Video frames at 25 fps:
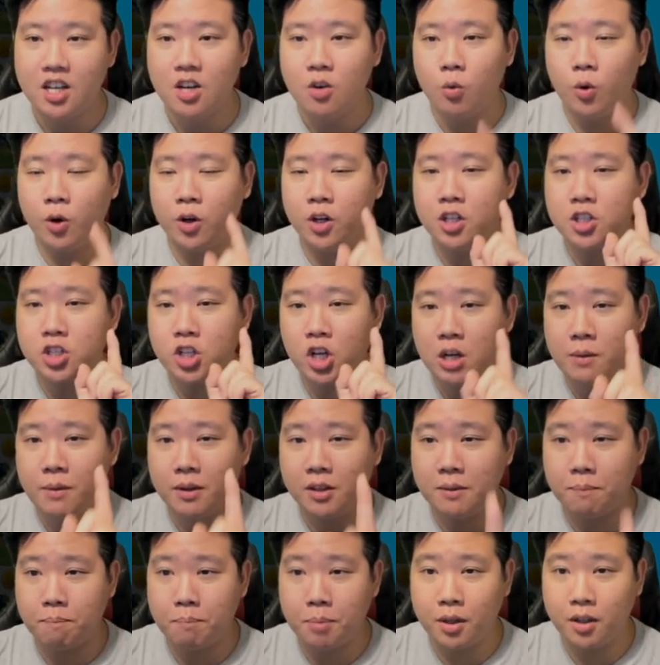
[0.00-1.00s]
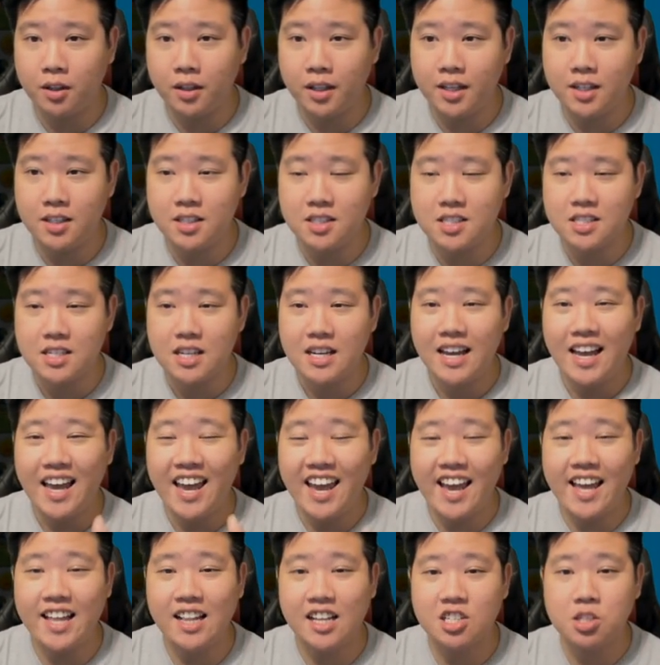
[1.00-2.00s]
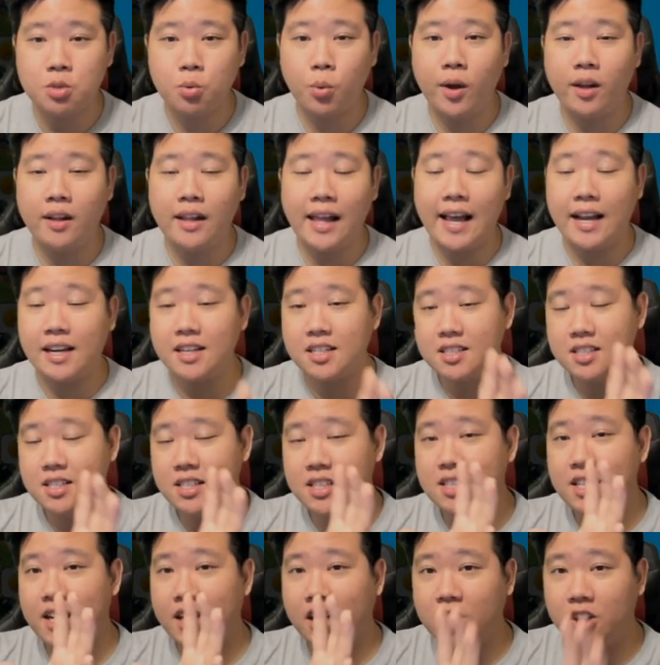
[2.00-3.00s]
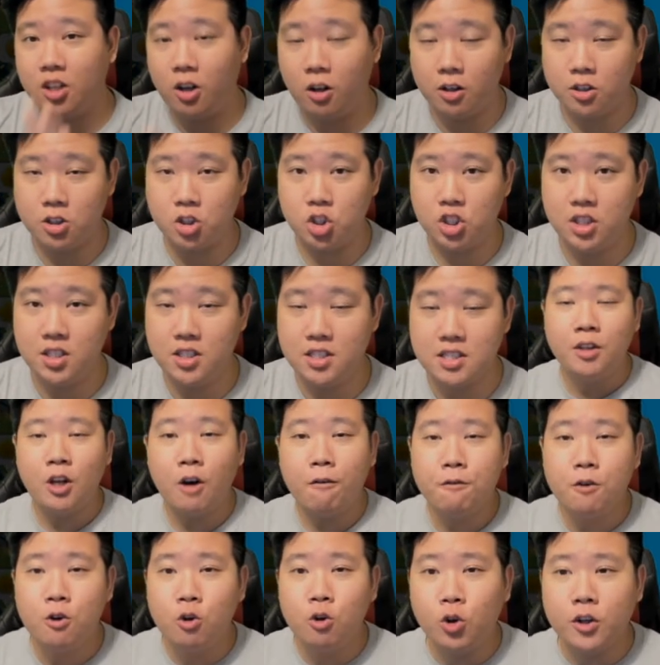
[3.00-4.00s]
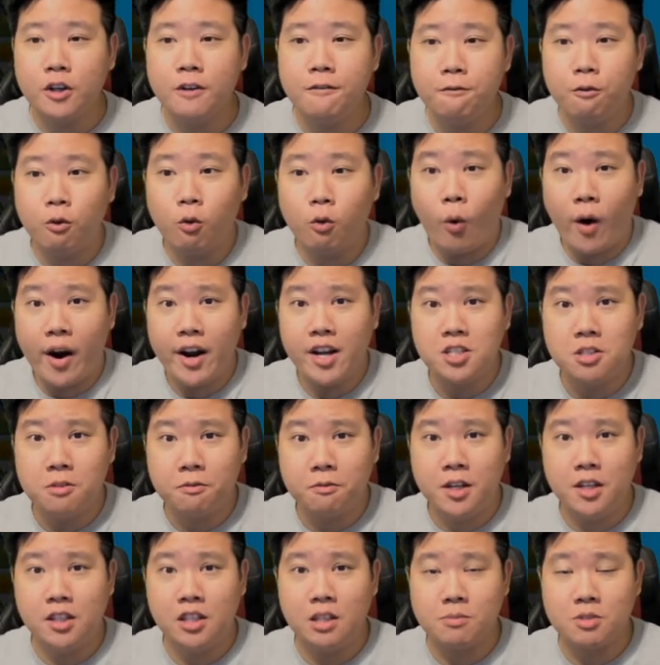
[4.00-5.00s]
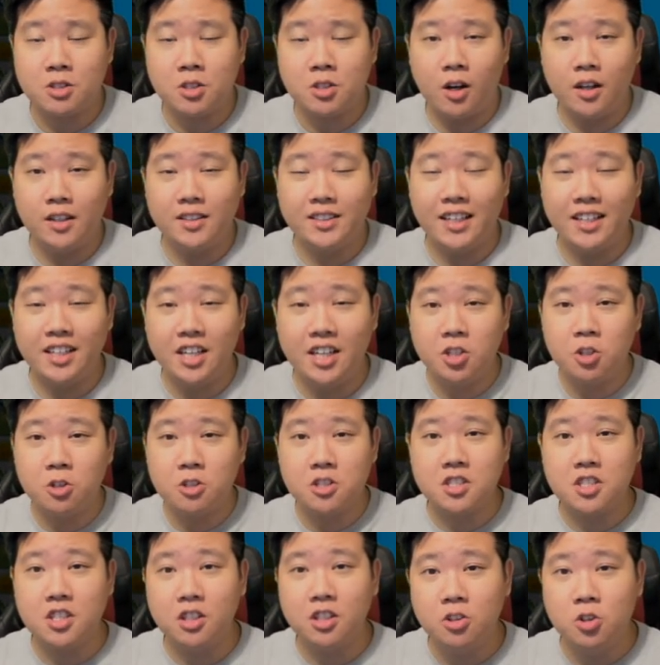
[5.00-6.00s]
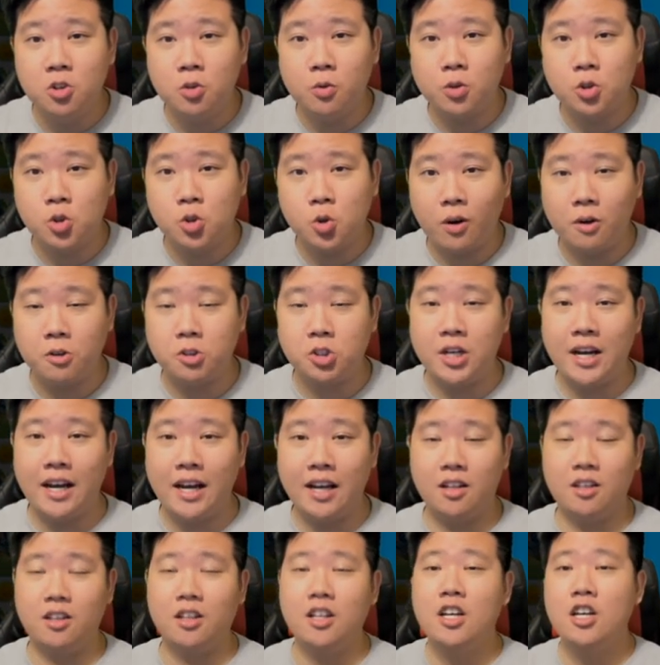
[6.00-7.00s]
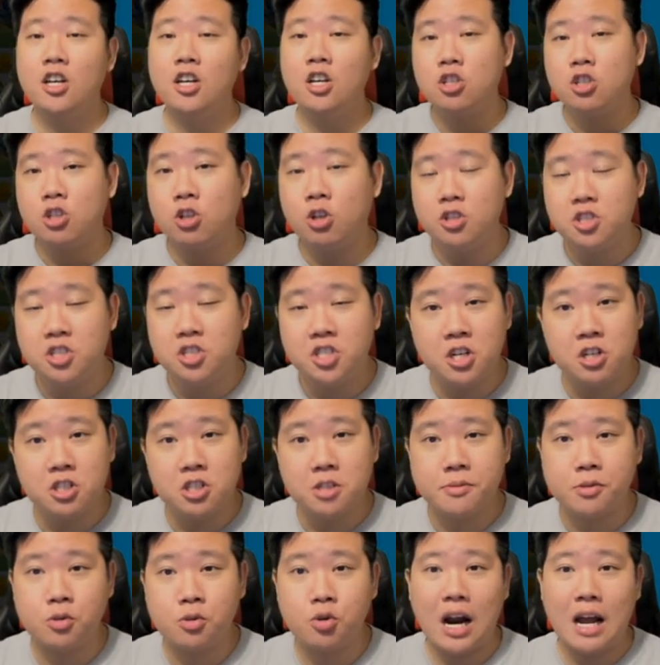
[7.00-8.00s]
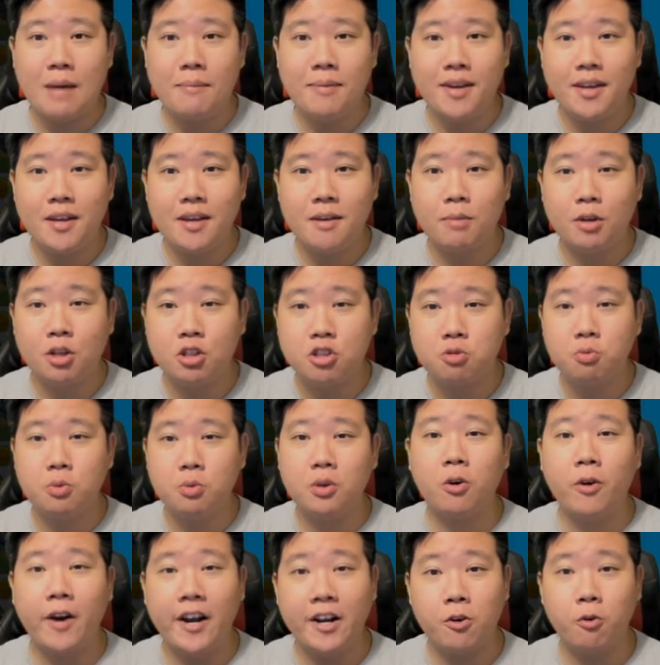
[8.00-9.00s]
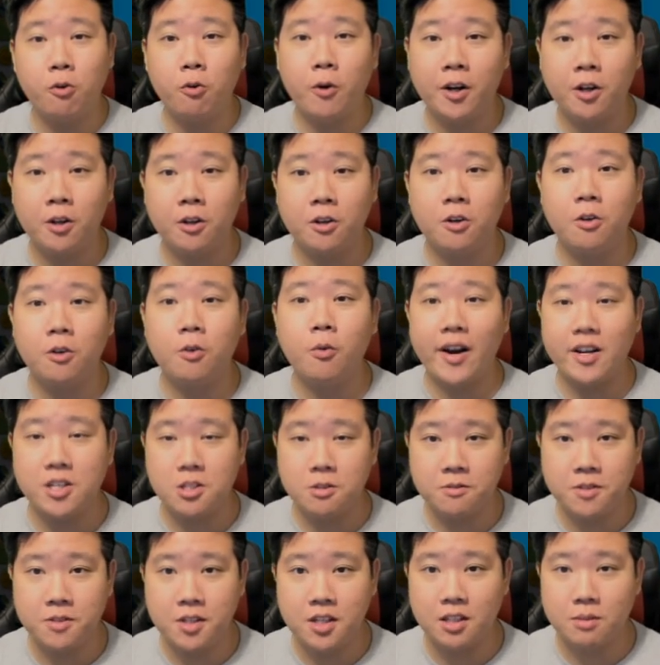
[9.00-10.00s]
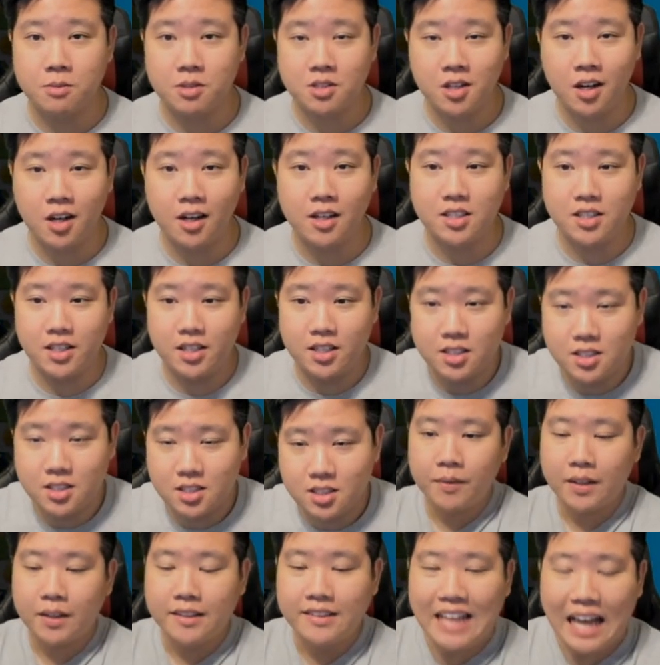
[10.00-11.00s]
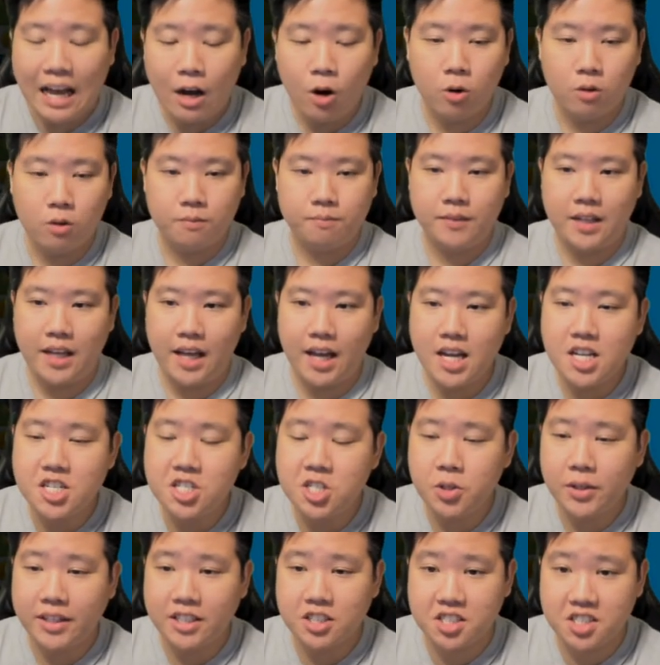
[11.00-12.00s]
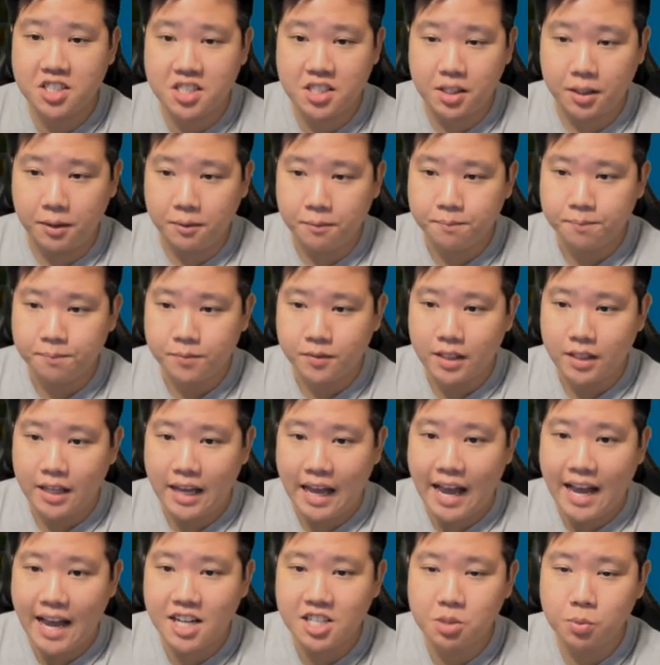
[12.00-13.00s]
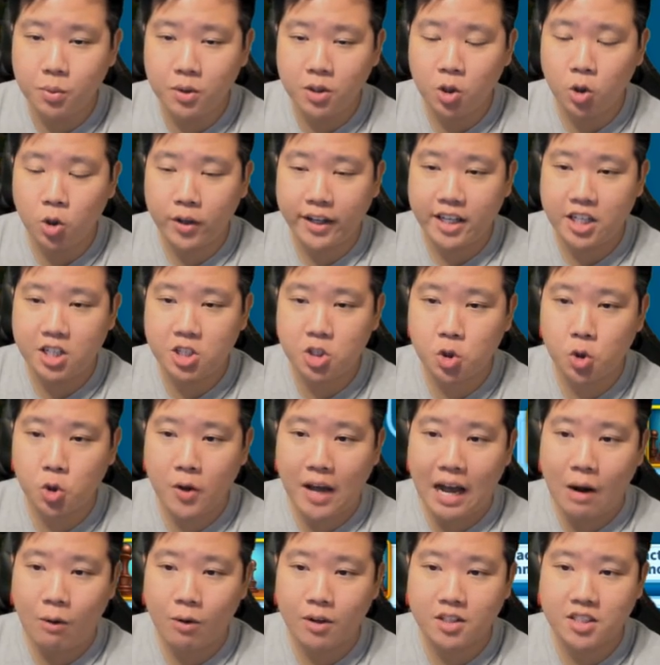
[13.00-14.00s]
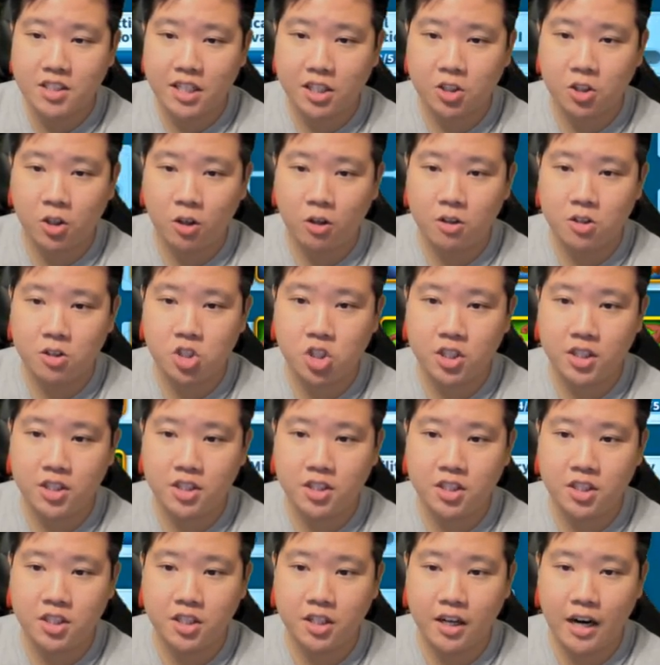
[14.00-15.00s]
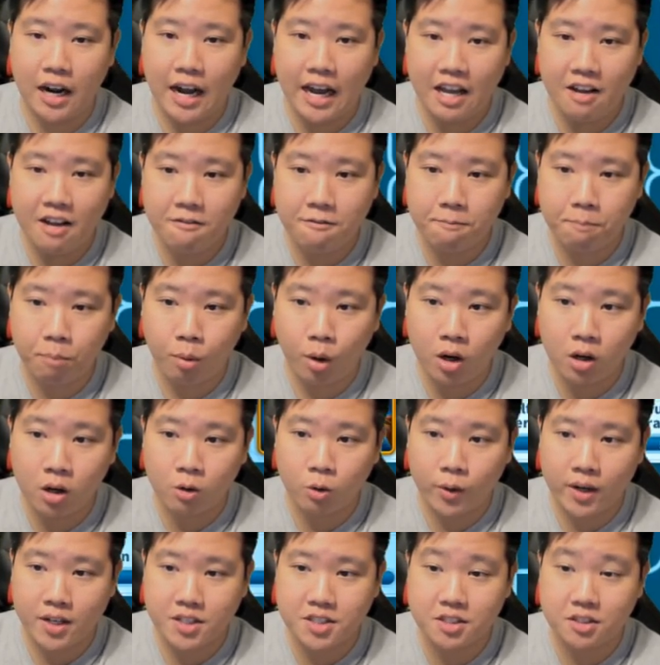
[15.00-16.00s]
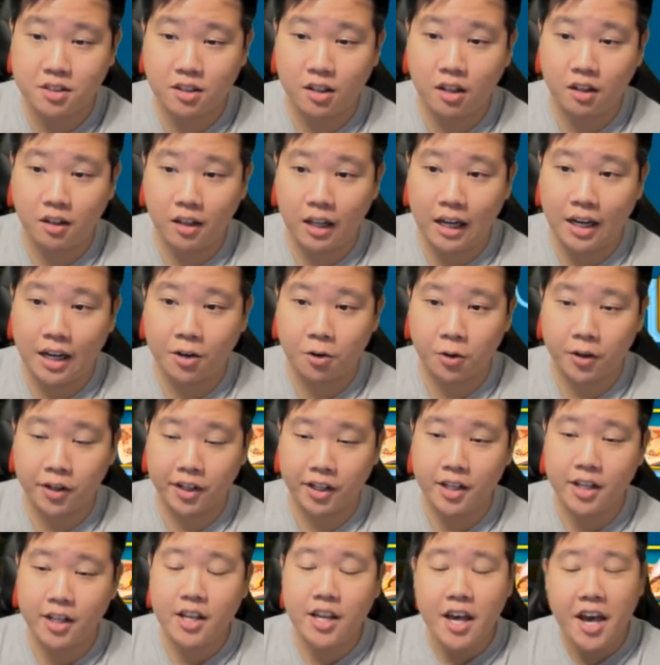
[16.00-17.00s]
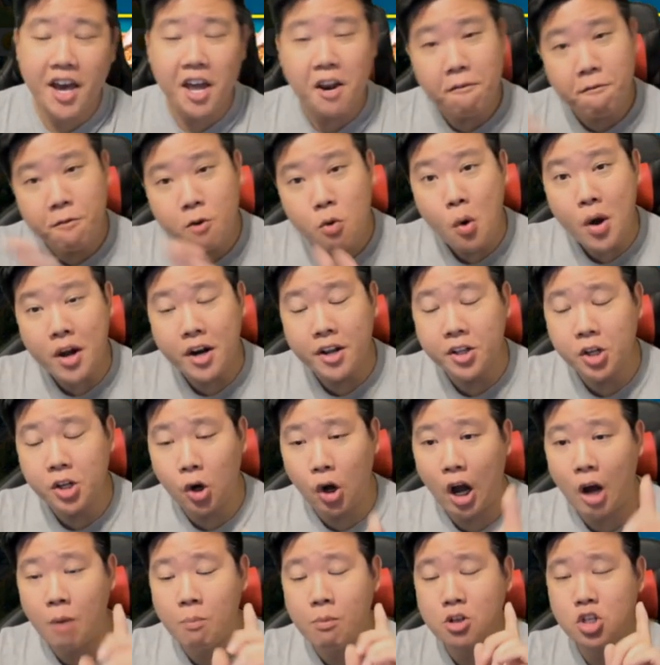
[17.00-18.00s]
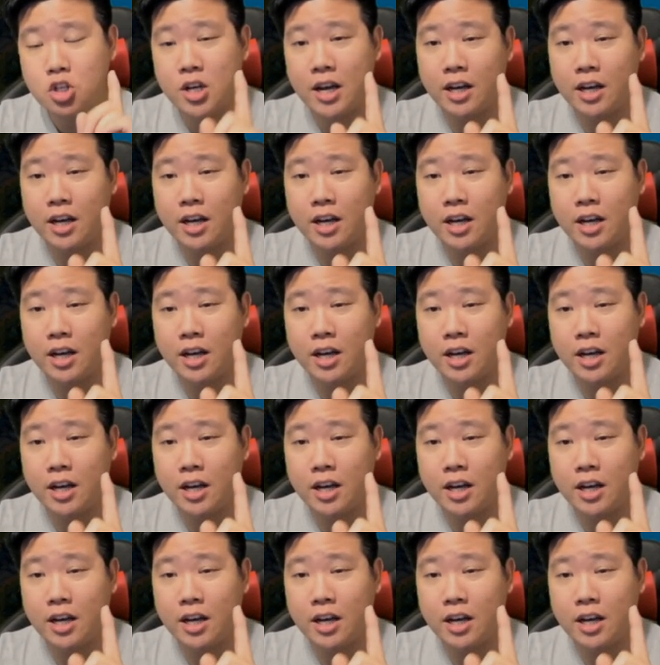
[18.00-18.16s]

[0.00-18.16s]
We're going to talk about the buildings and as well as the technologies. Now, if you're looking for Rise of Kingdoms content and you're still new to our channel, consider subscribing because we create regular Rise of Kingdoms content. Now, as you can see, as we're looking into our technology in here, I have progressed a lot already. And if you want to know how much I